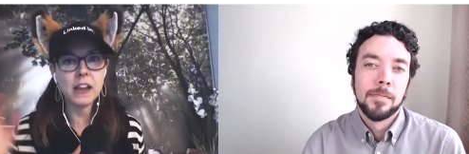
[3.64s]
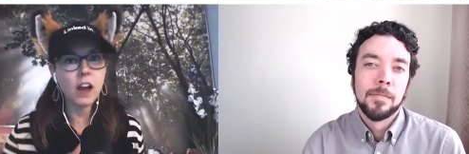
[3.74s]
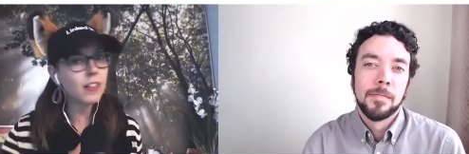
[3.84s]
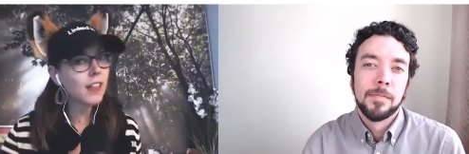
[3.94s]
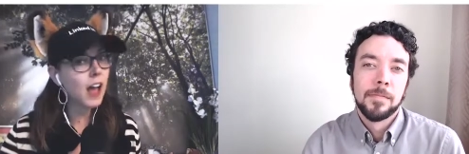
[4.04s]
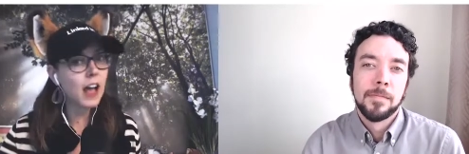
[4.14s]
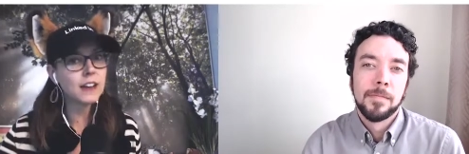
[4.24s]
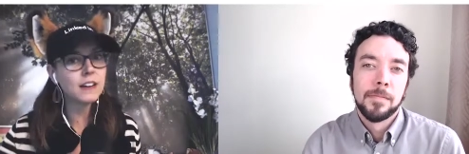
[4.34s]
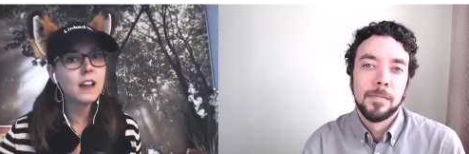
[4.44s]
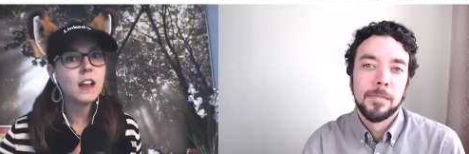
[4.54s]
Speaker 1: of being
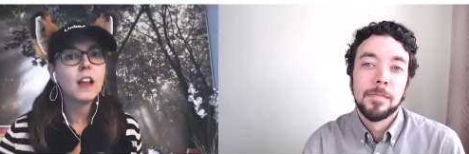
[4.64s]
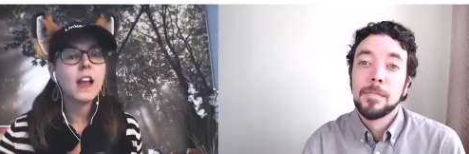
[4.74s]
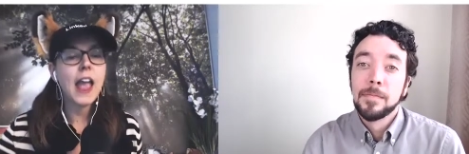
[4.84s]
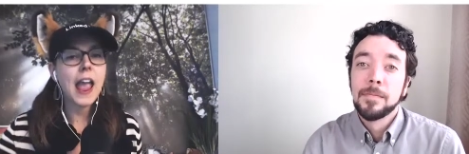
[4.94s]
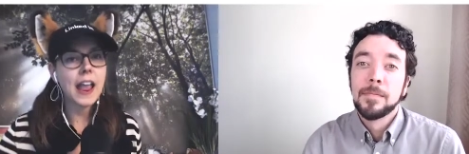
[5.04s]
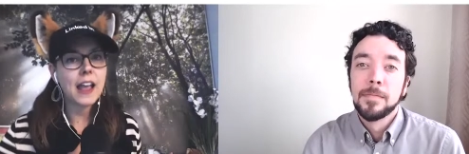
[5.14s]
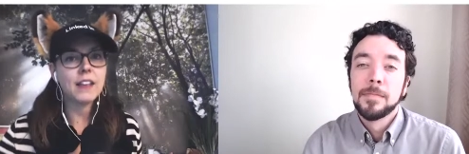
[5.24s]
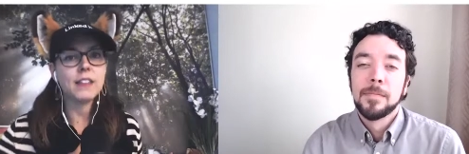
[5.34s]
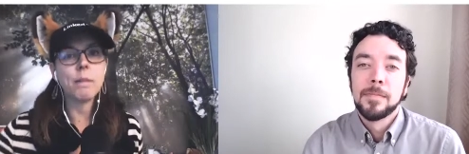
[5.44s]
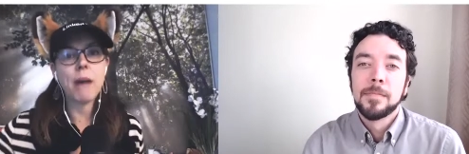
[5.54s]
online
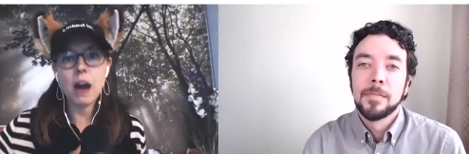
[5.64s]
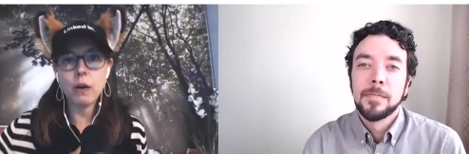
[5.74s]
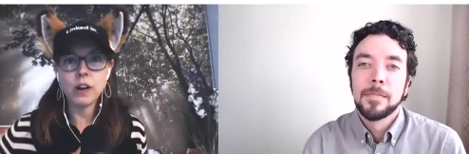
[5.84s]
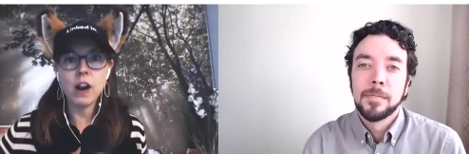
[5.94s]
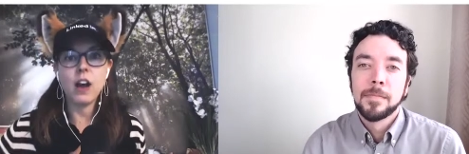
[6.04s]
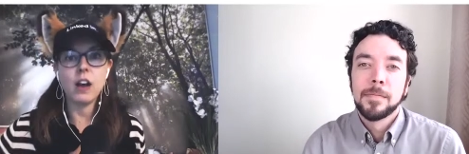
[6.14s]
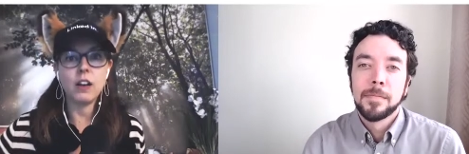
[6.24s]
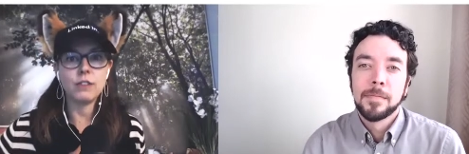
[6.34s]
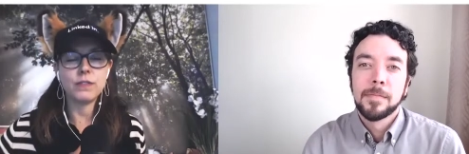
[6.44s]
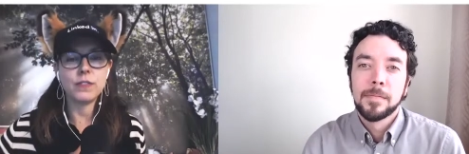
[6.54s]
and the power
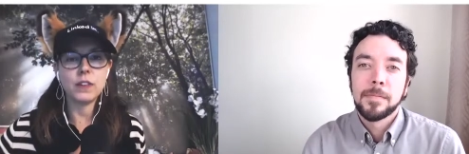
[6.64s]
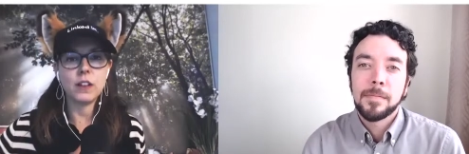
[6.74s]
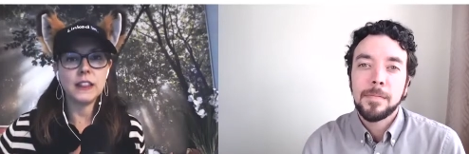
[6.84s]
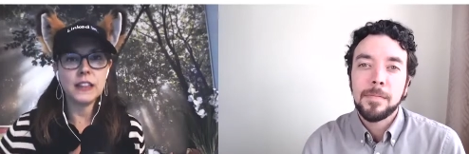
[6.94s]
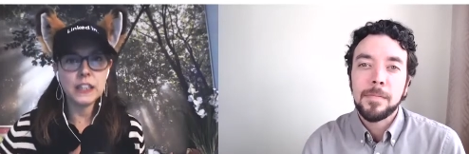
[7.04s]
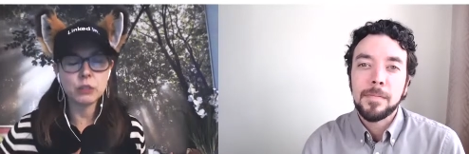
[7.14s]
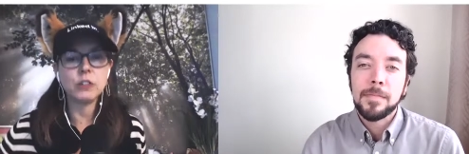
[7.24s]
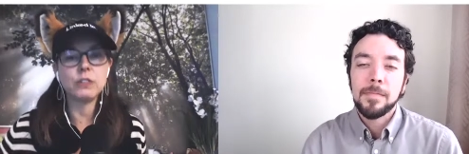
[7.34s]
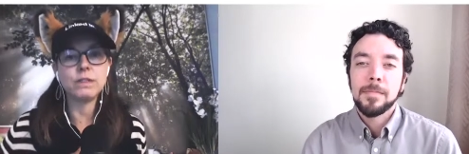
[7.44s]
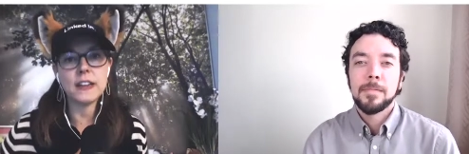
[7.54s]
of
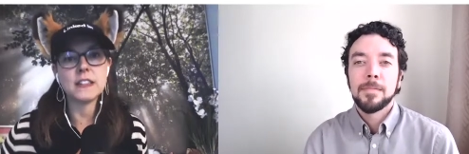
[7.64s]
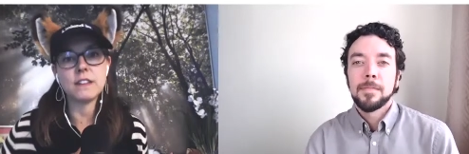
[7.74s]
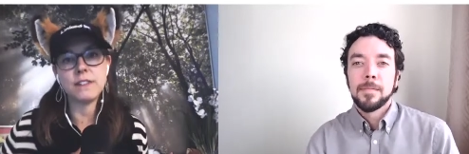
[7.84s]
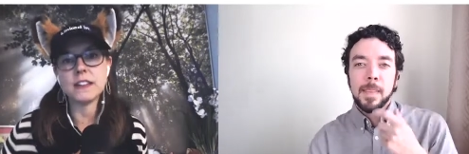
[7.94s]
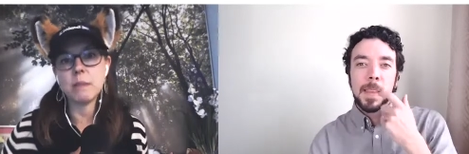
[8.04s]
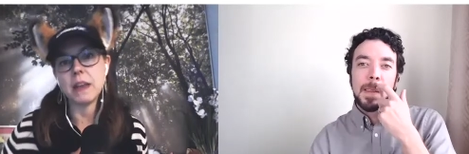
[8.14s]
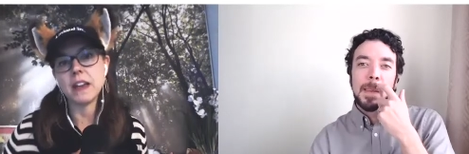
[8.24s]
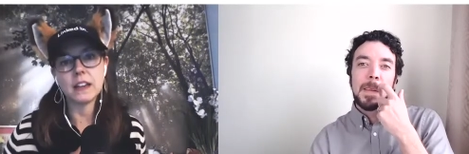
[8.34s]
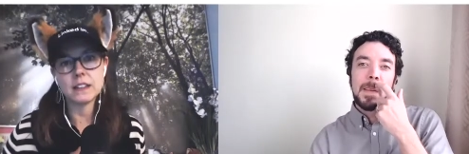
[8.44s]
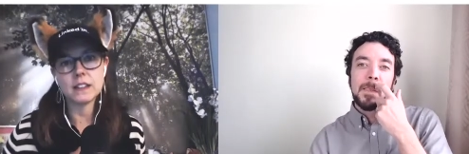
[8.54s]
literal face-to-face
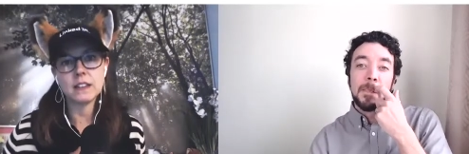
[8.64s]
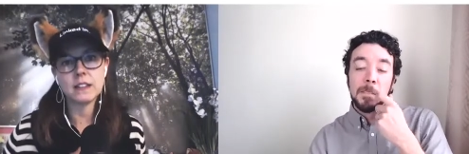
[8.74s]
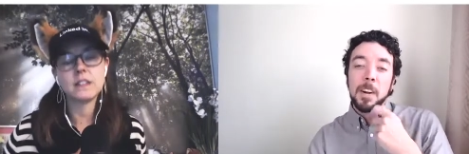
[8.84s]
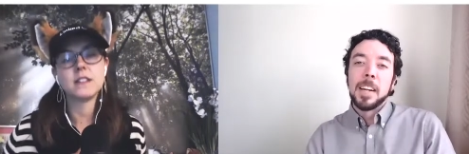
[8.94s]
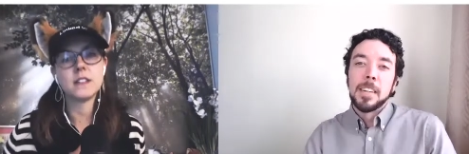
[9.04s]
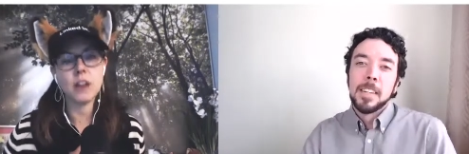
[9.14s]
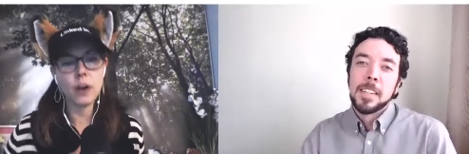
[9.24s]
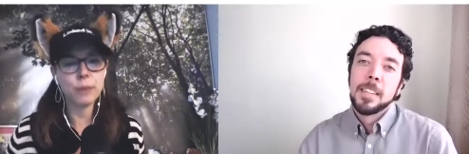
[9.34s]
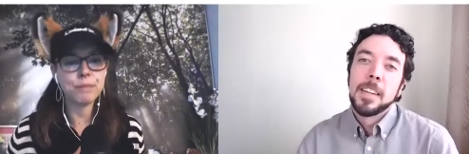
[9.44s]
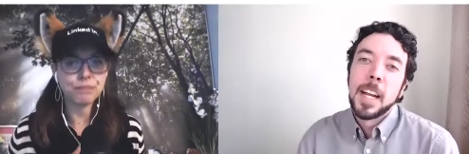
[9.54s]
meetings.
Speaker 2: Right.
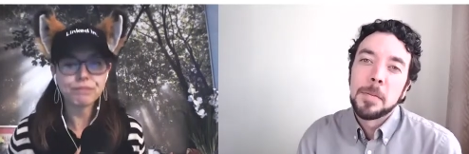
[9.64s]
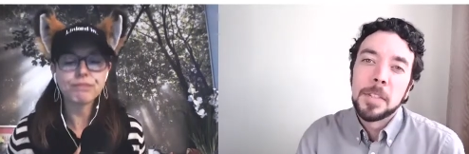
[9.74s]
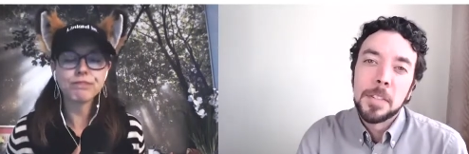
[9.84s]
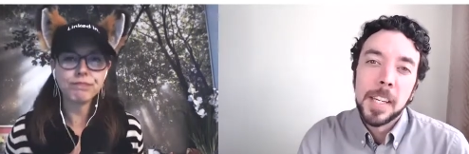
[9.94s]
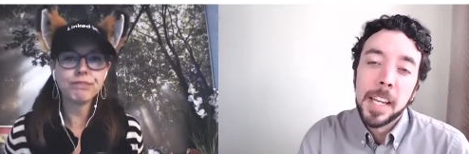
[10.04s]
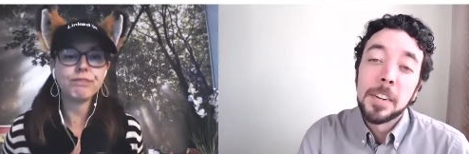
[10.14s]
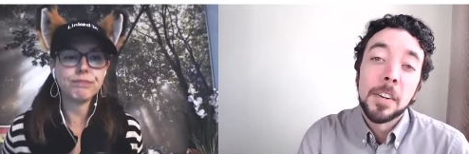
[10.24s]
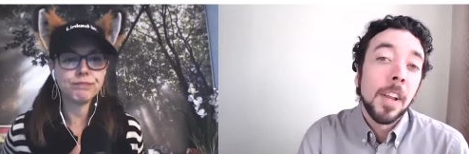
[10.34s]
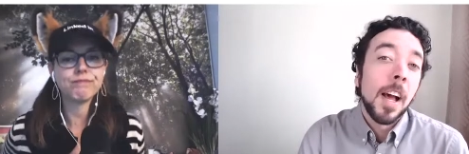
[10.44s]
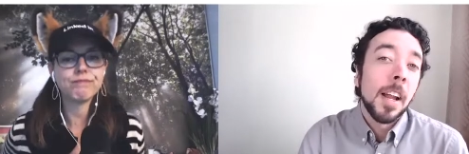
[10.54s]
Absolutely. And there are a
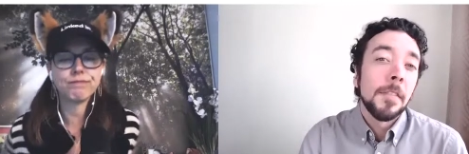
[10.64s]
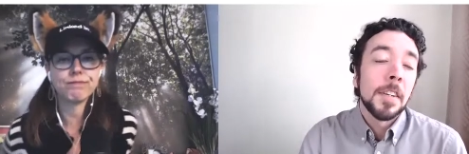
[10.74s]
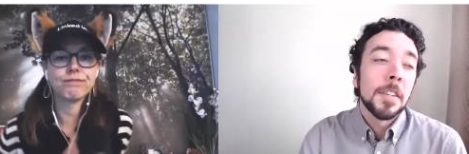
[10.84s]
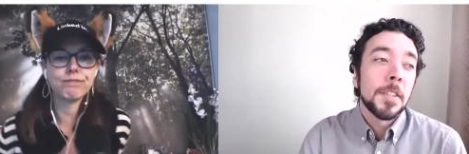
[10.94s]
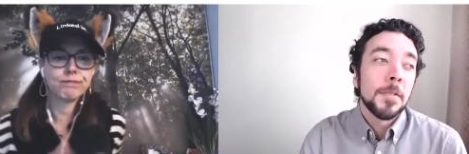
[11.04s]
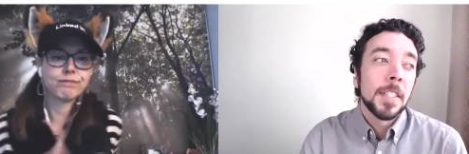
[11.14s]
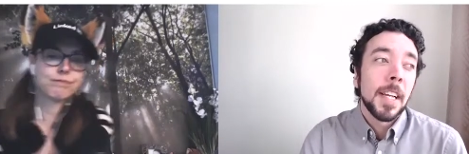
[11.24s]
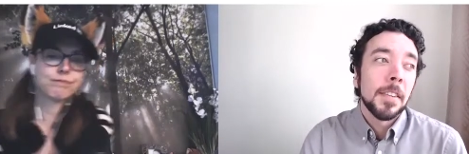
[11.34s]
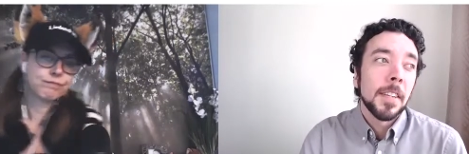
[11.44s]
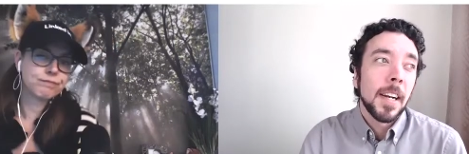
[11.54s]
lot of industries out
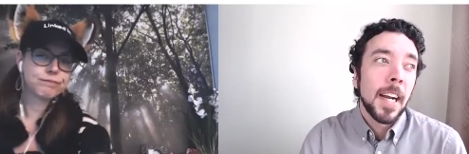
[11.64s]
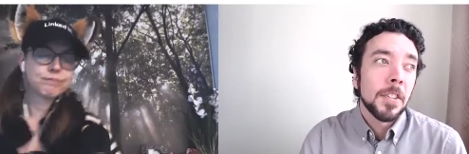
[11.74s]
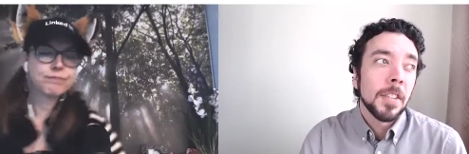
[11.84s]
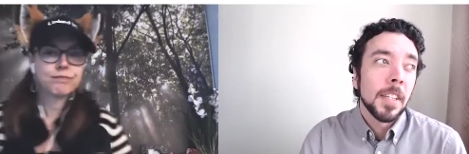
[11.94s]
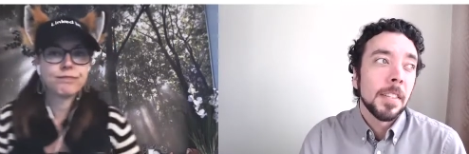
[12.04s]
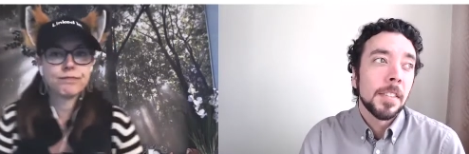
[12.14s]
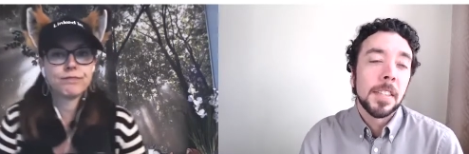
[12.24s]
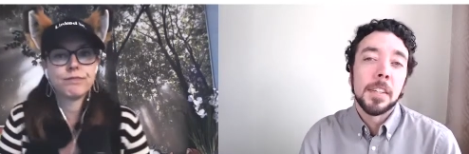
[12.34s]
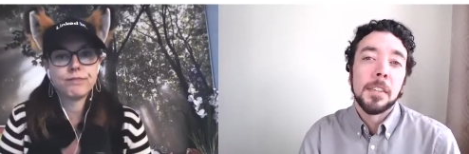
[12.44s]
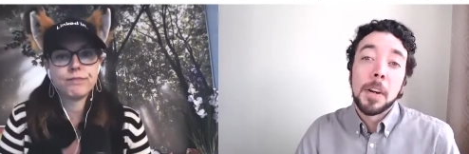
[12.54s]
there actually that still
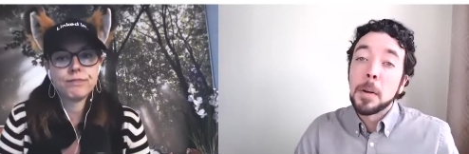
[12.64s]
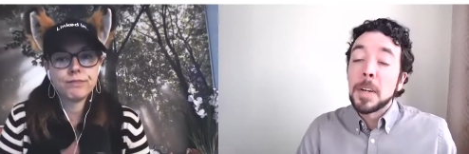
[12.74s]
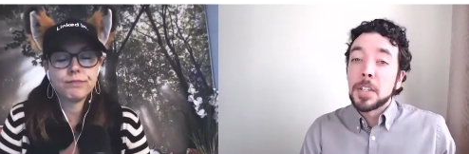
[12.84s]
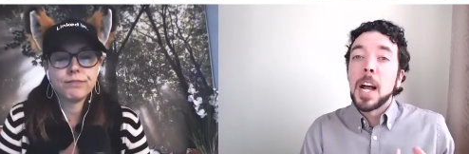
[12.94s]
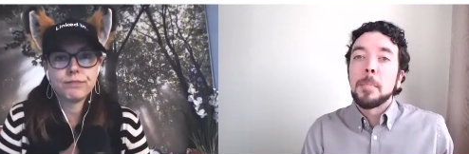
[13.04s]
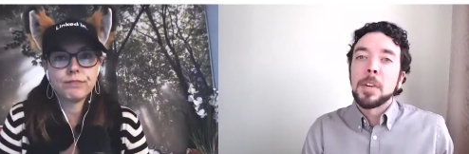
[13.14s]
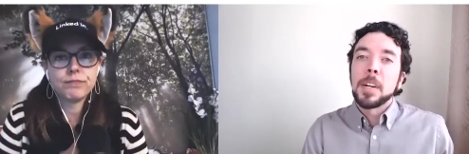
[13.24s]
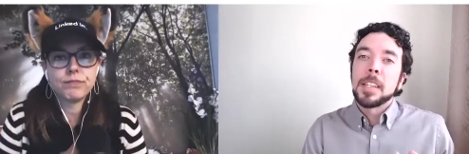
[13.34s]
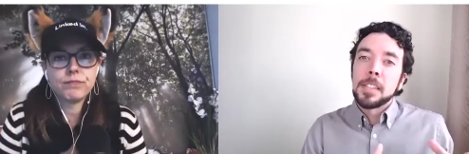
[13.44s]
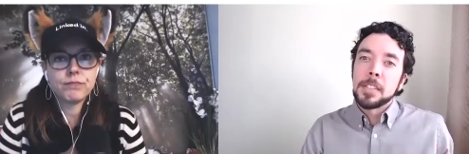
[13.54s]
very much operate in
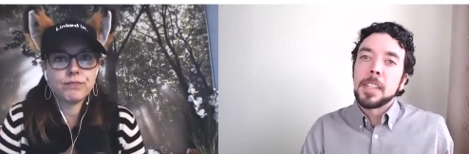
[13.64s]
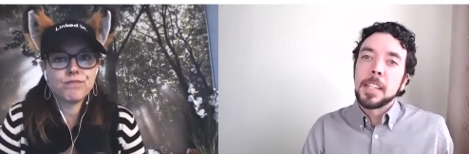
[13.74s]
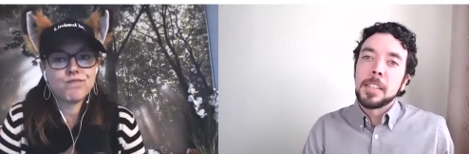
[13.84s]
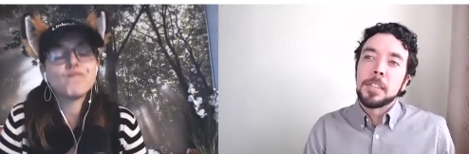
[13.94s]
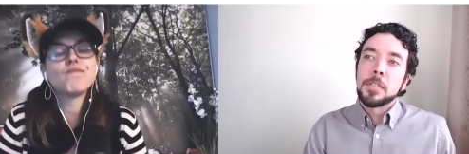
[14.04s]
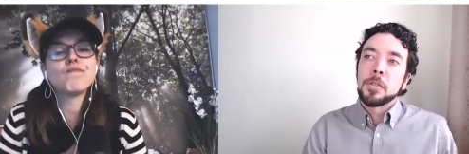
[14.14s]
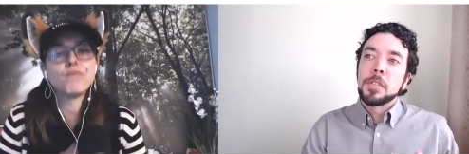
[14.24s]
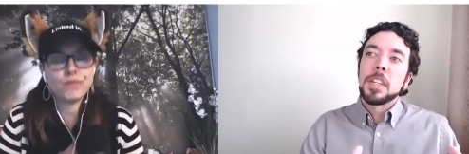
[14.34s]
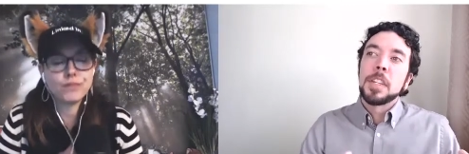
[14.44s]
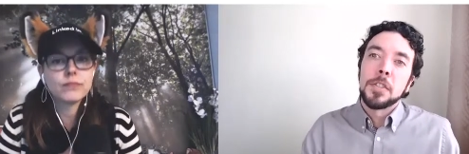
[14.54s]
this
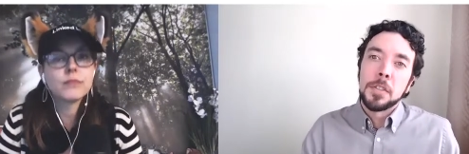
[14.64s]
traditional